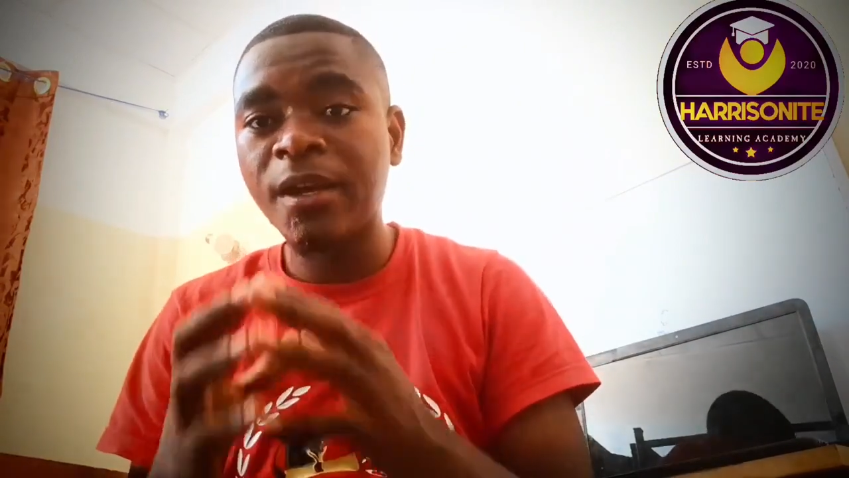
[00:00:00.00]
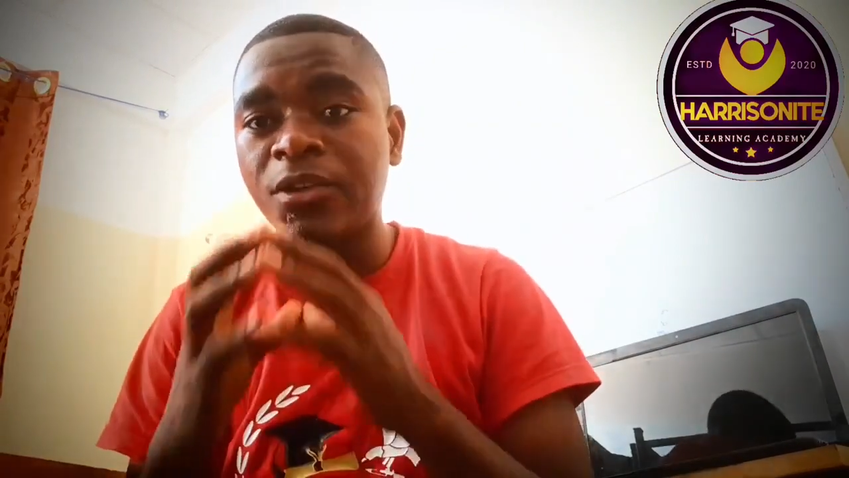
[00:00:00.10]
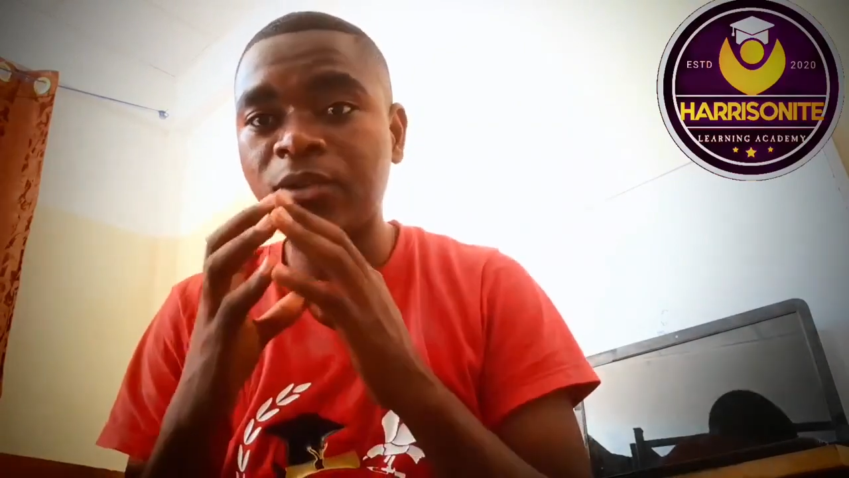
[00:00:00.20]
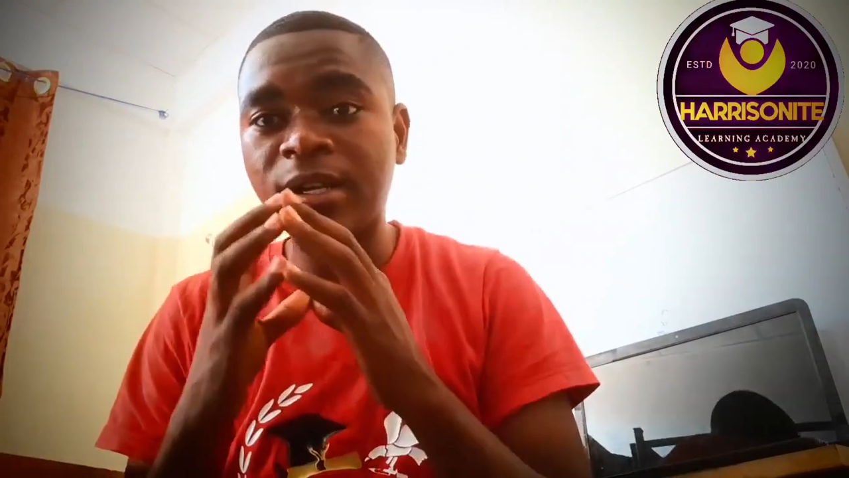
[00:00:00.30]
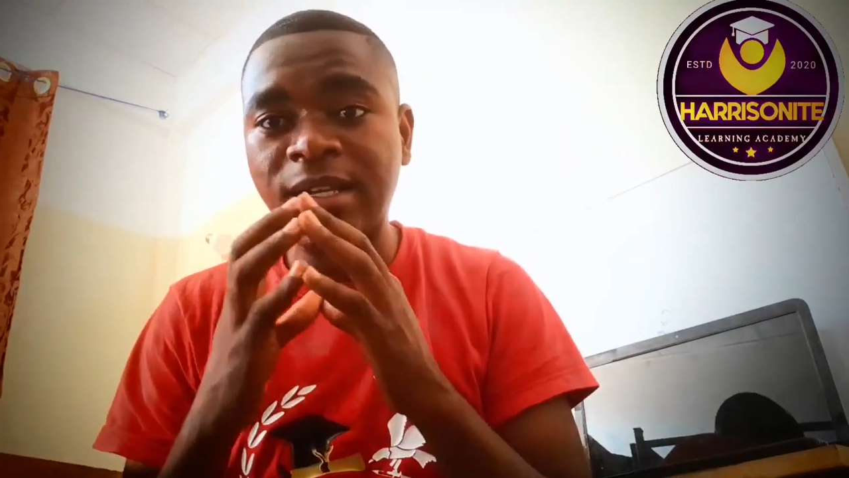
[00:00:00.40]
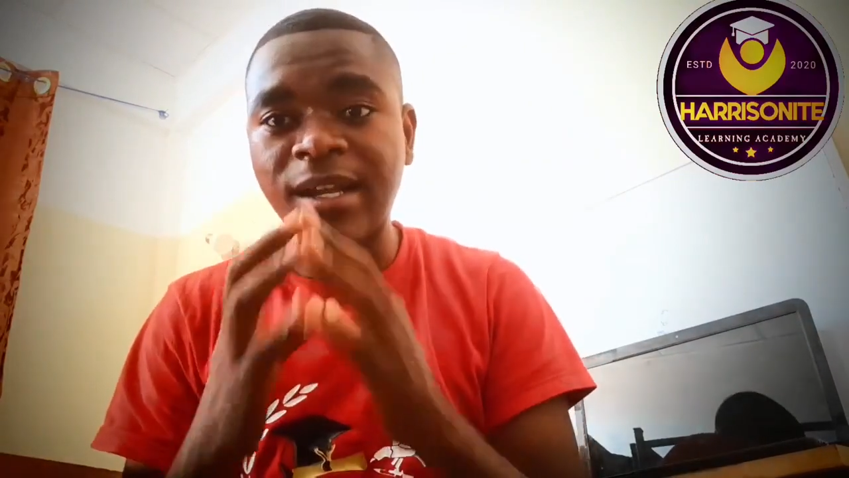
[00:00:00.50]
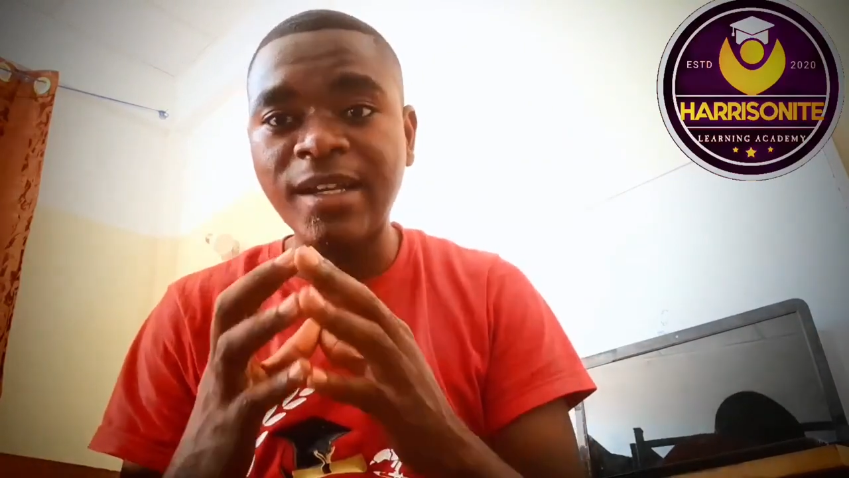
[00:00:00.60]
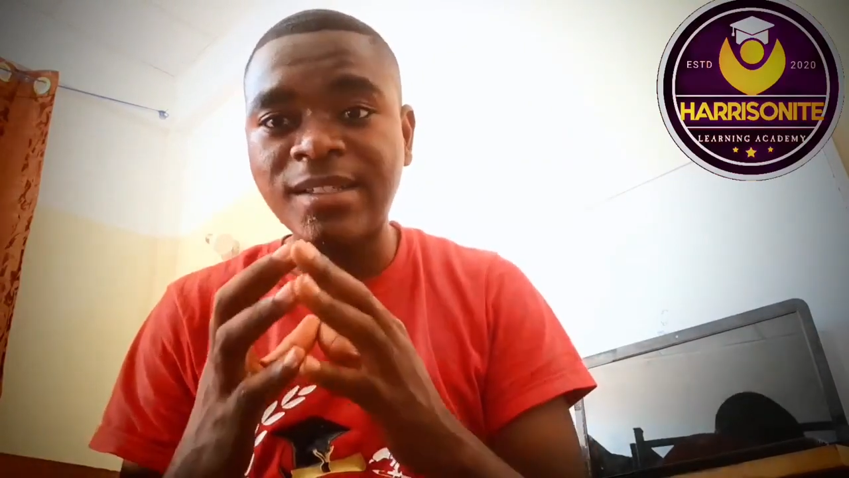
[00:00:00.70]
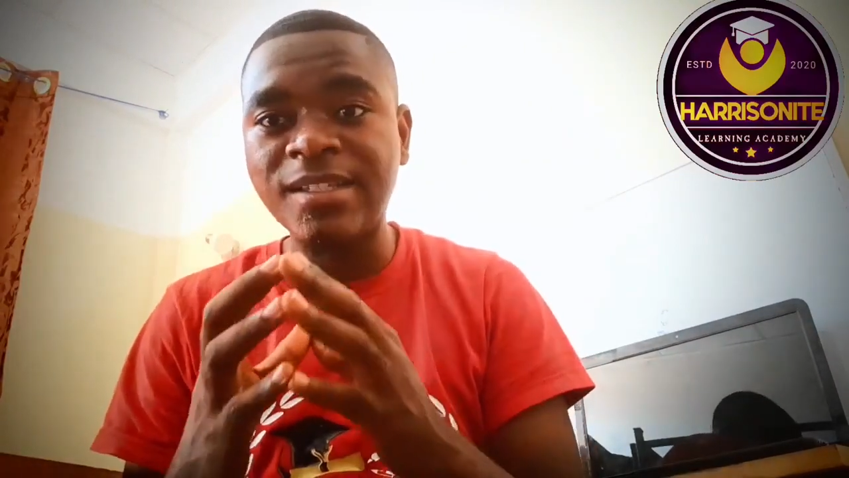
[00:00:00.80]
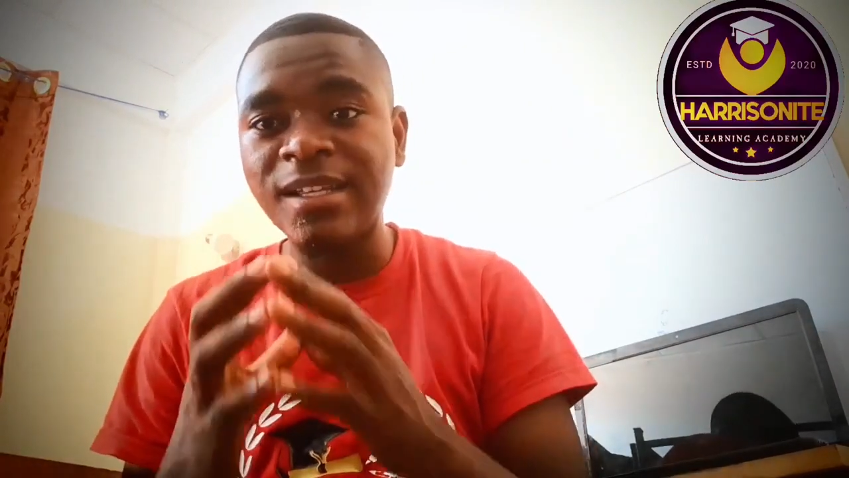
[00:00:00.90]
You are
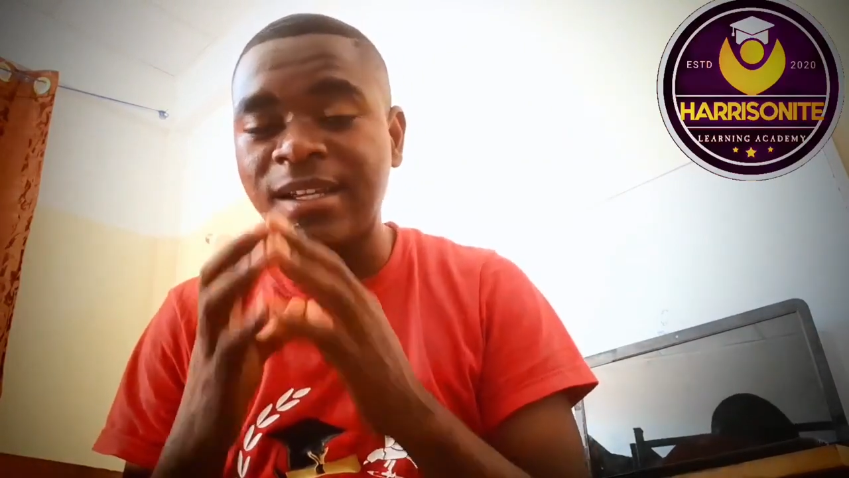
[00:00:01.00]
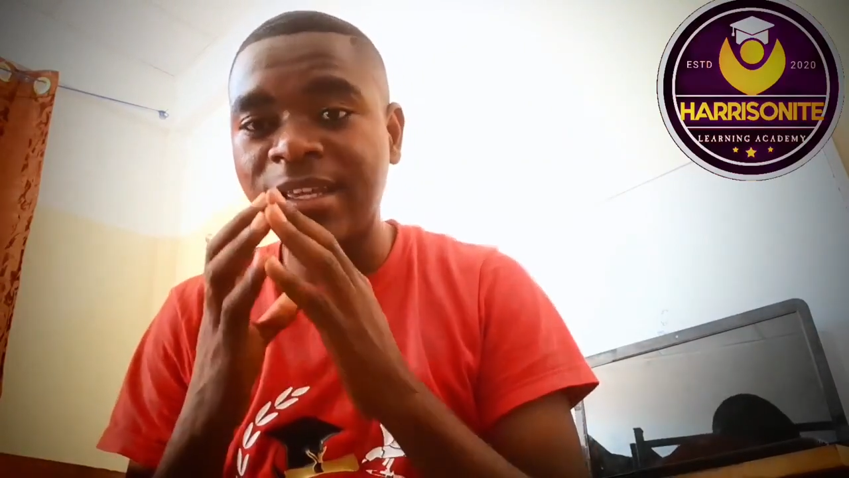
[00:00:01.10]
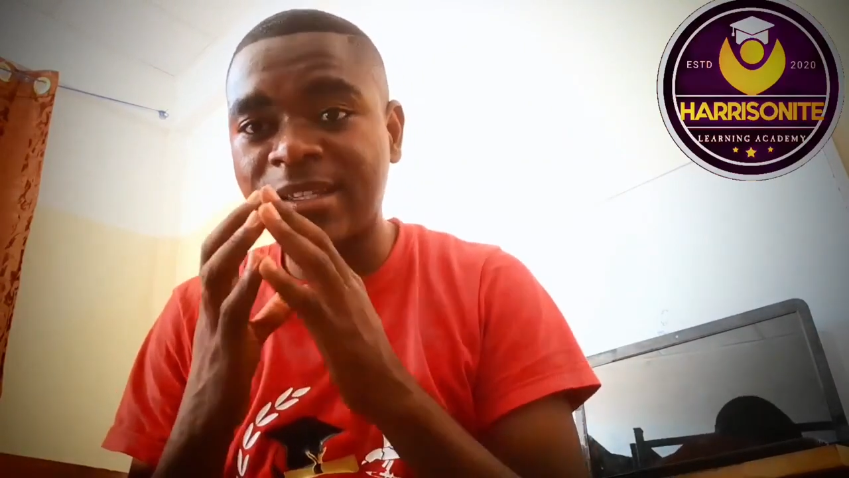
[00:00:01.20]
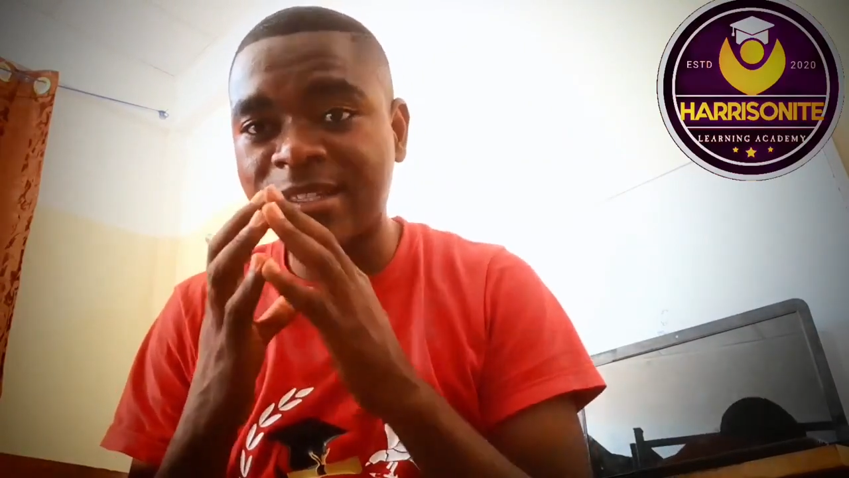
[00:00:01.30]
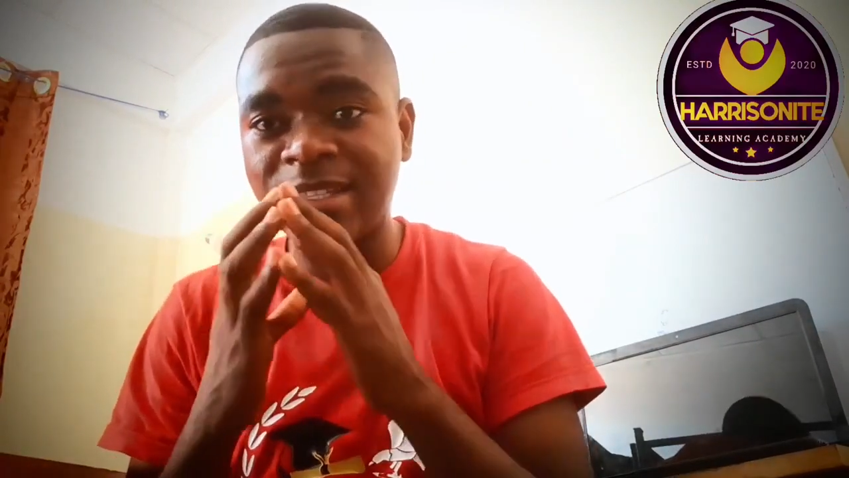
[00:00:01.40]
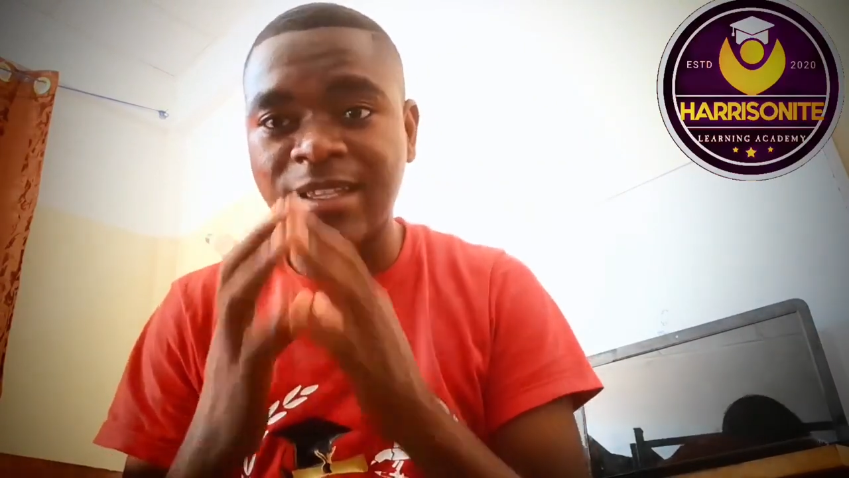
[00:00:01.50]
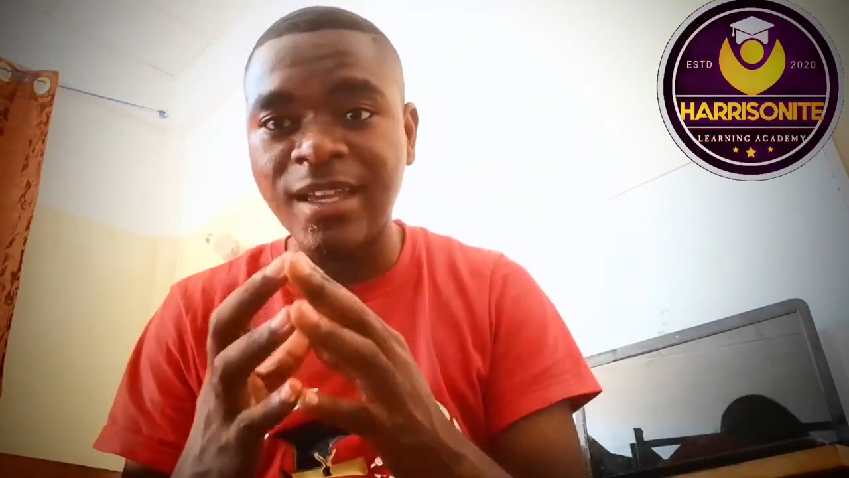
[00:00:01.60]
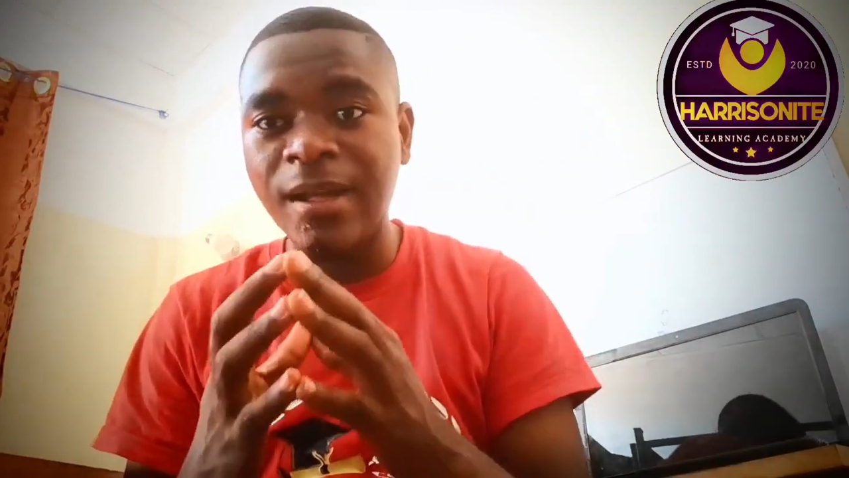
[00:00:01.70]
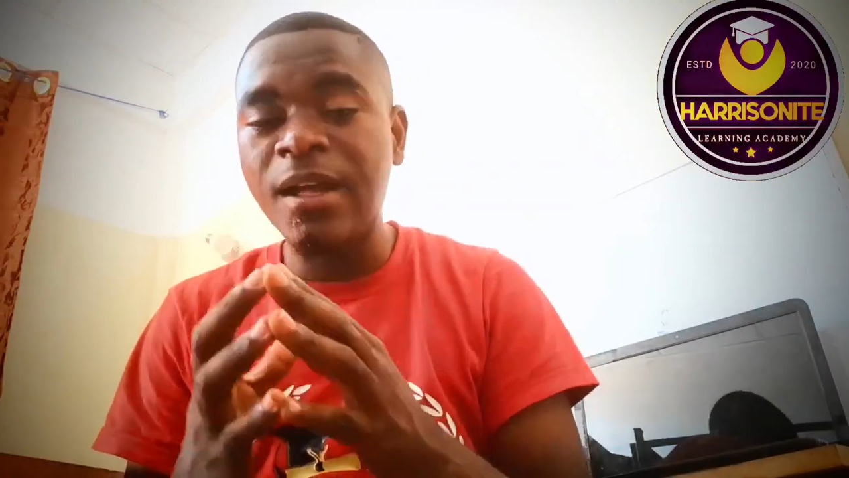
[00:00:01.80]
rewriting next year.